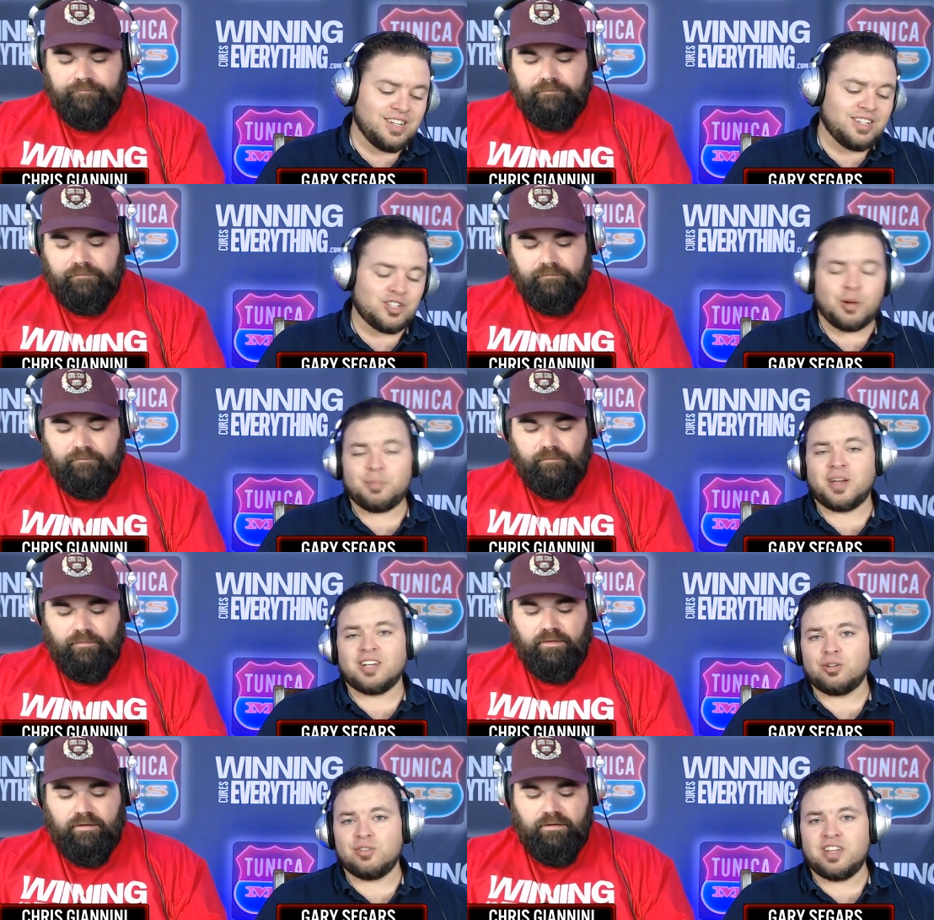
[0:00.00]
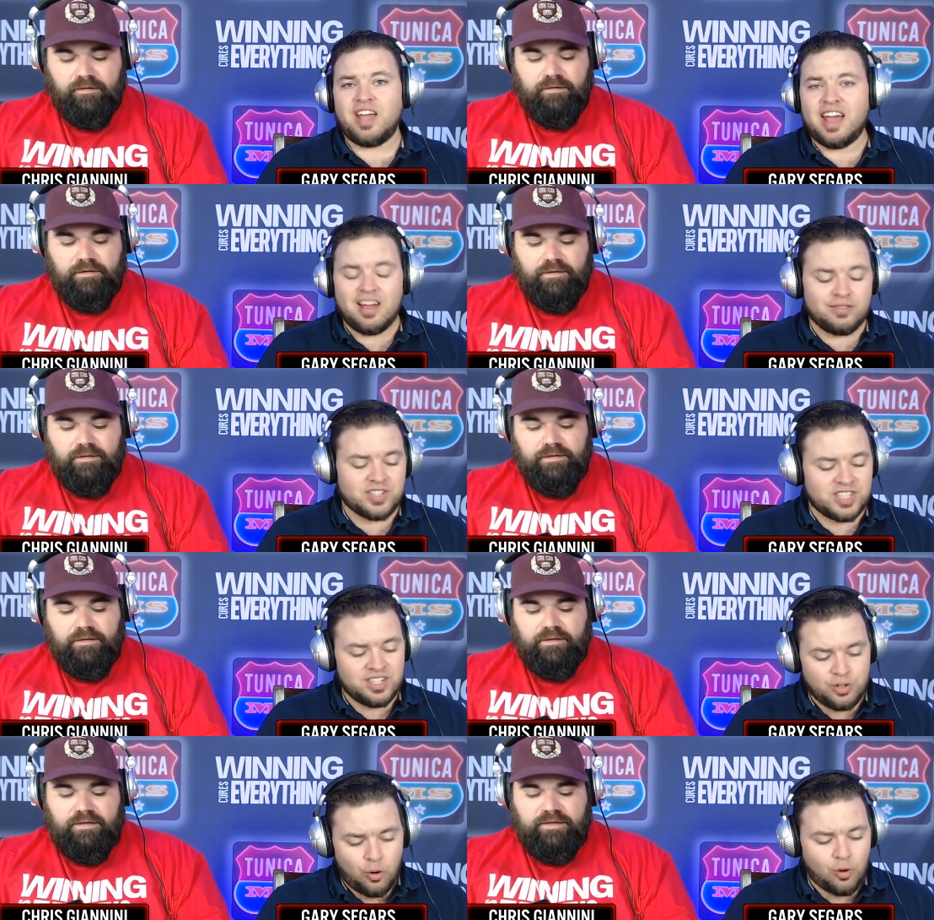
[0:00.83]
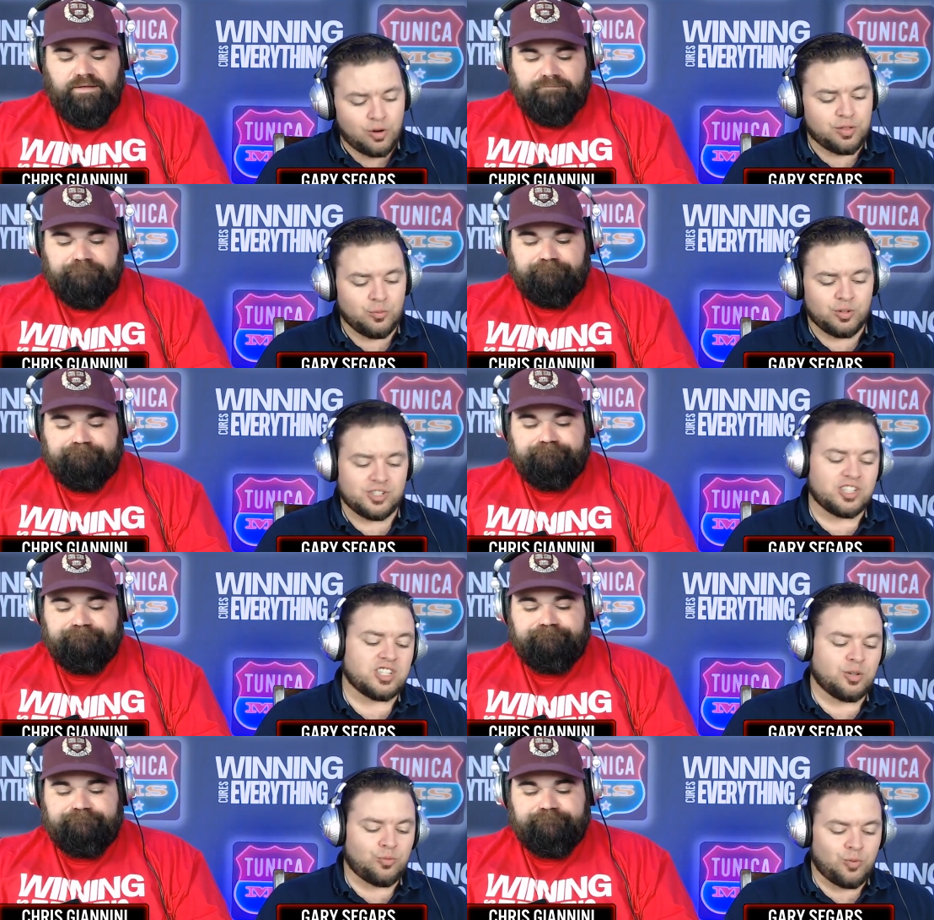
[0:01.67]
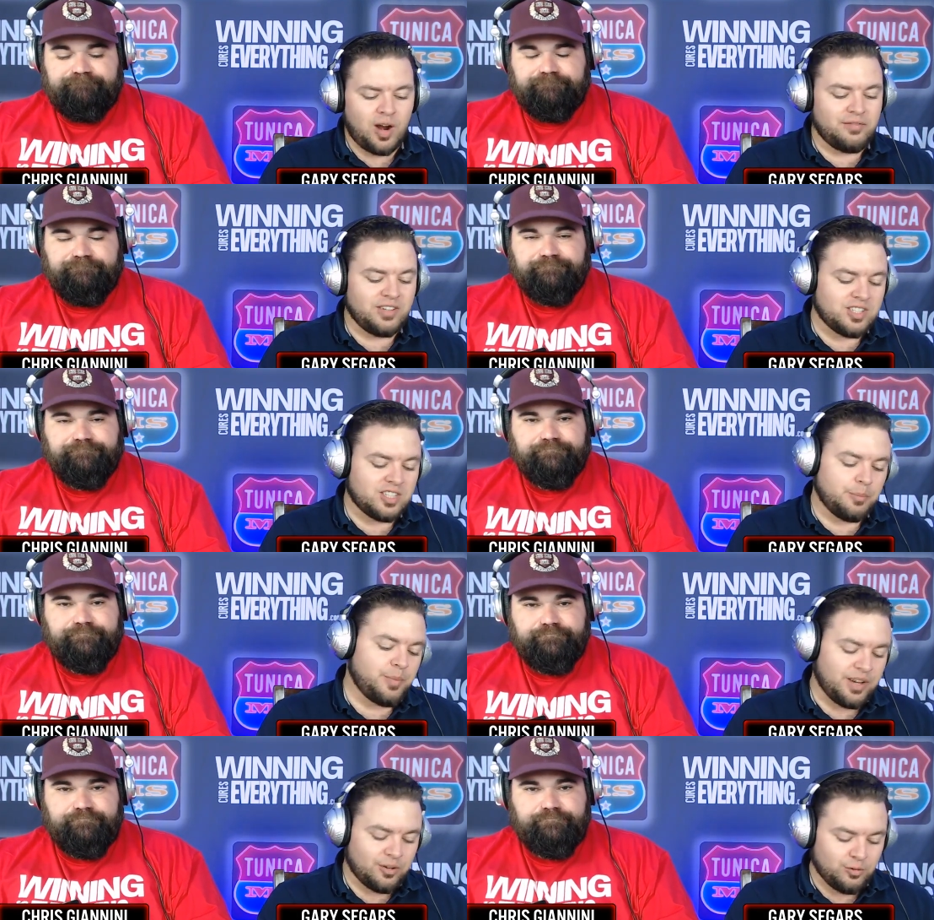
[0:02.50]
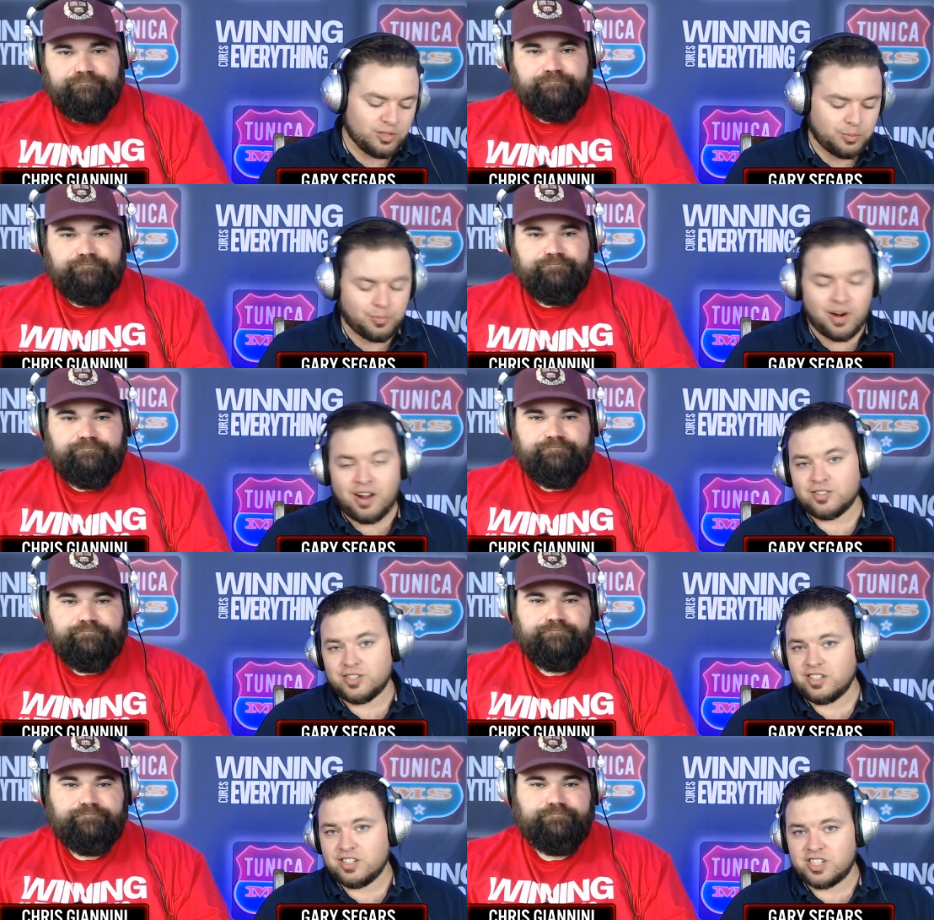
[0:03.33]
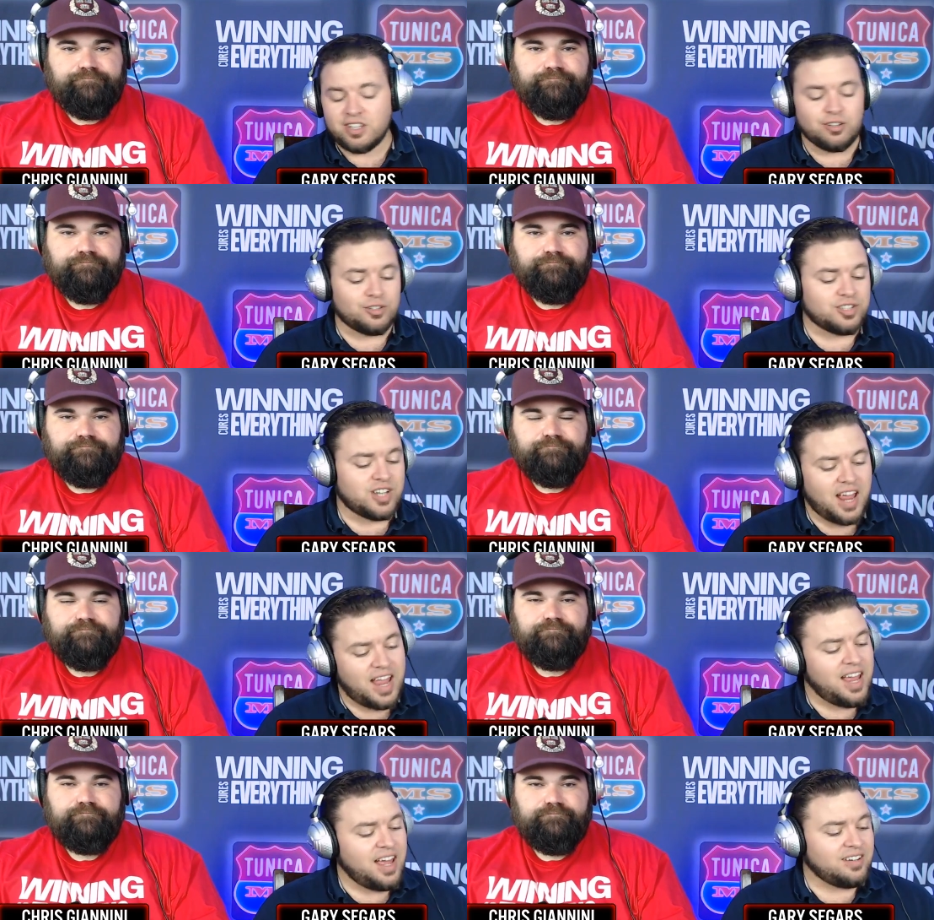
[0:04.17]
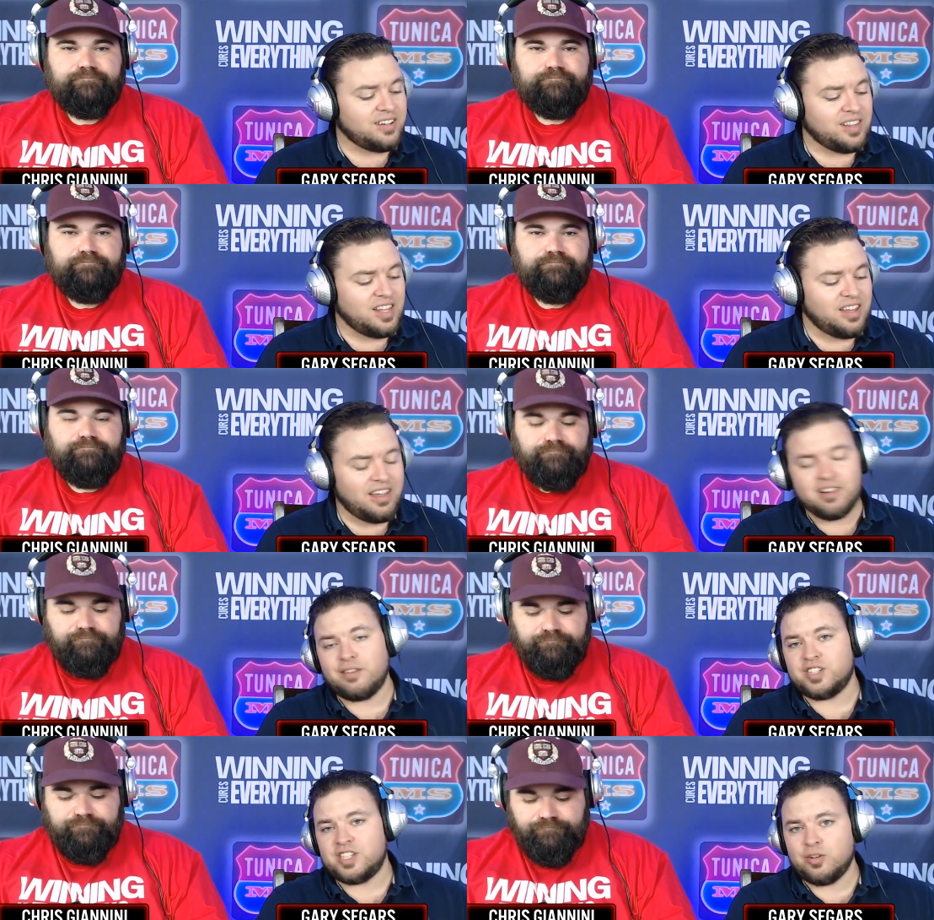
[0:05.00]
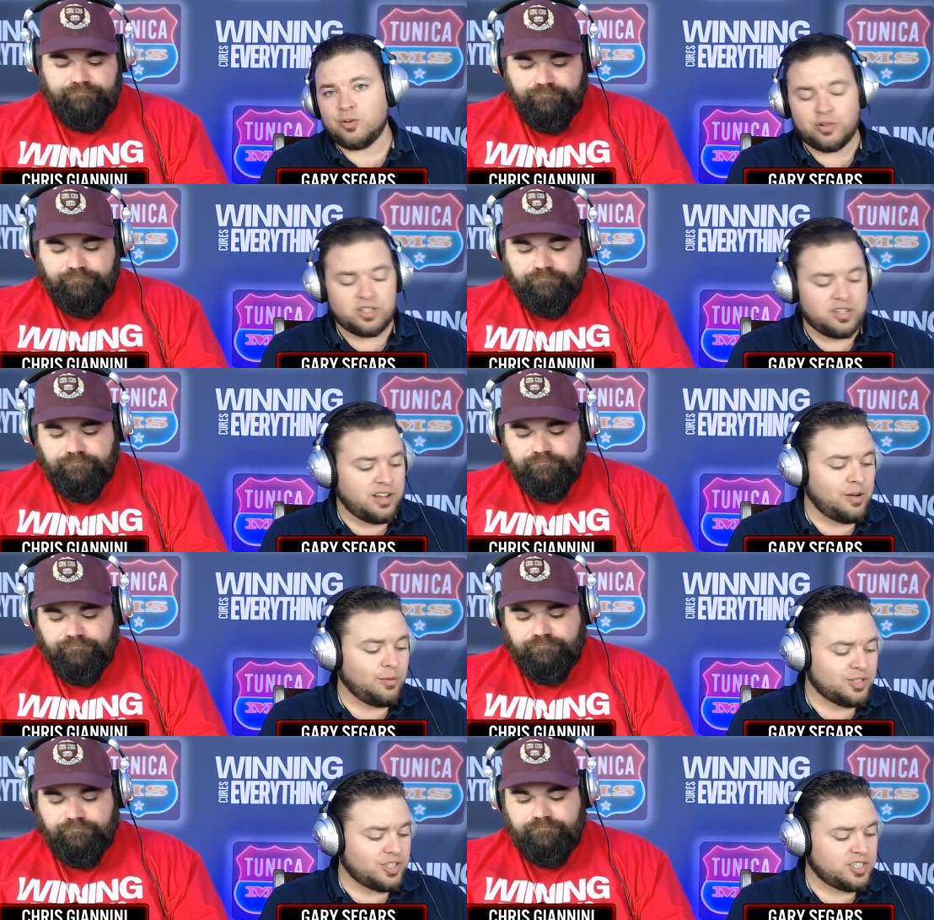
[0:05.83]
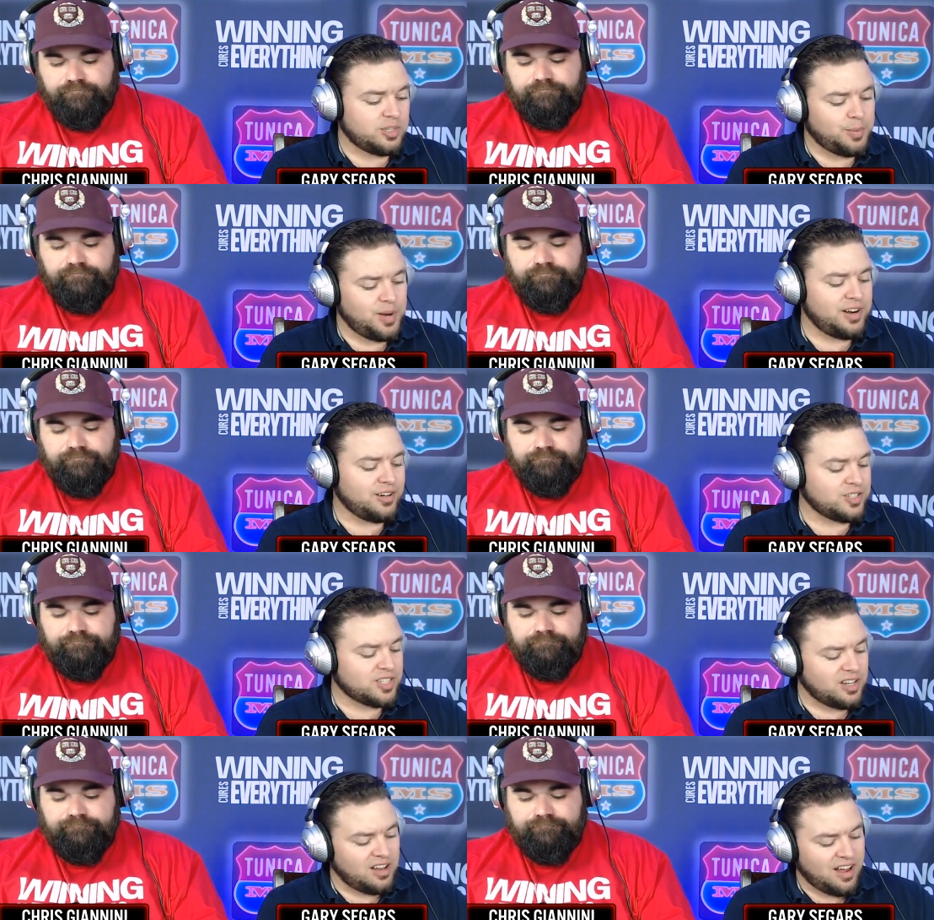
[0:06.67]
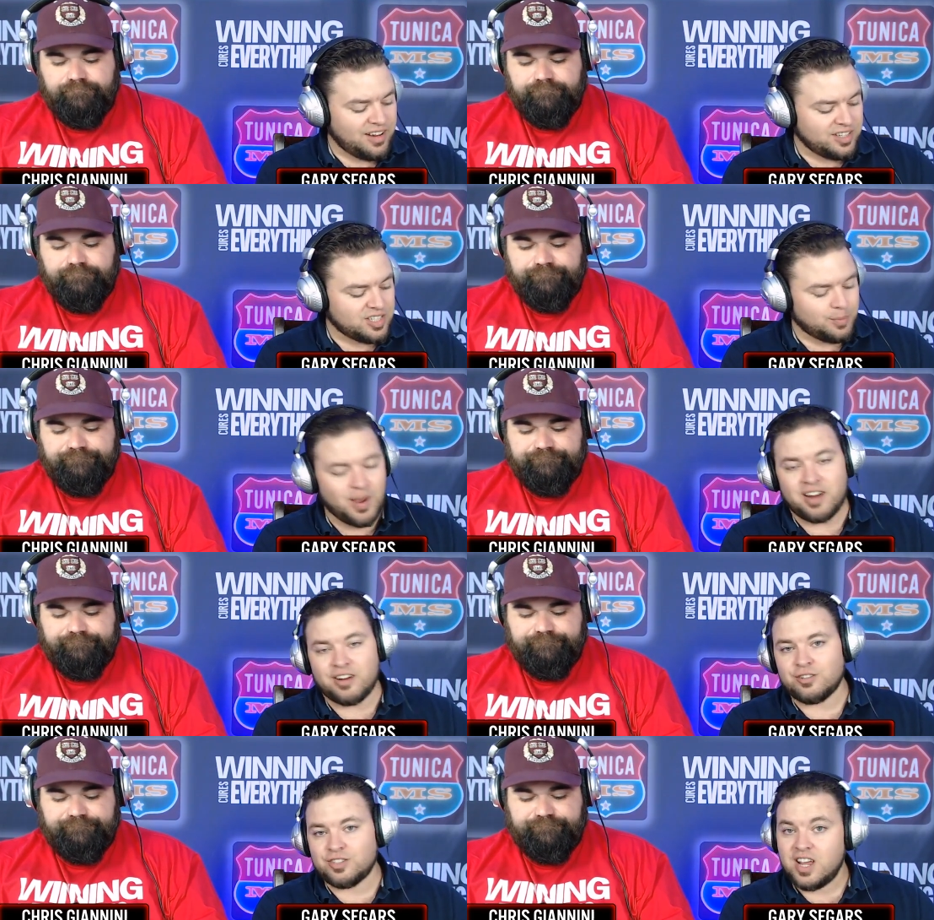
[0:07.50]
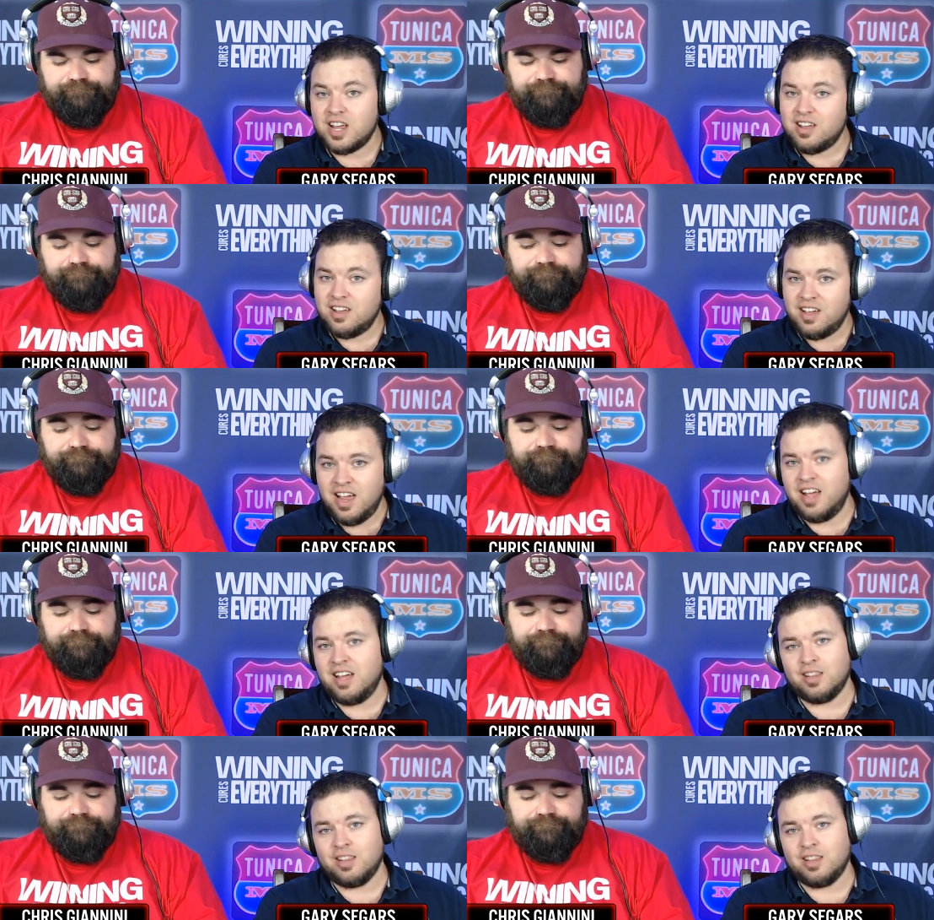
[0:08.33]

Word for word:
Speaker 1: Jumping into the AFC North, which is the Ravens, the Bengals, the Browns, and the Steelers, and the NFC North today, which is the Bears, the Lions, the Packers, and the